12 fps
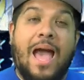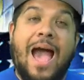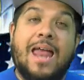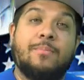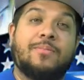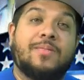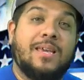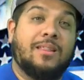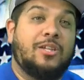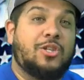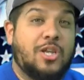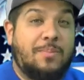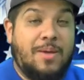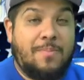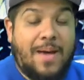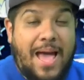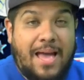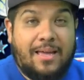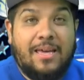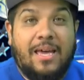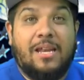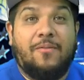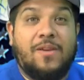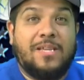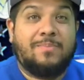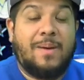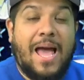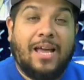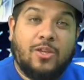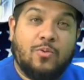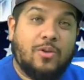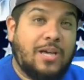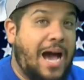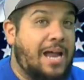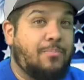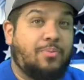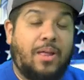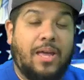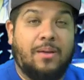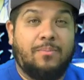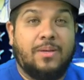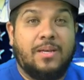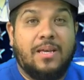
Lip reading: Adam Thielen should be back, and if he's back, you got to play him.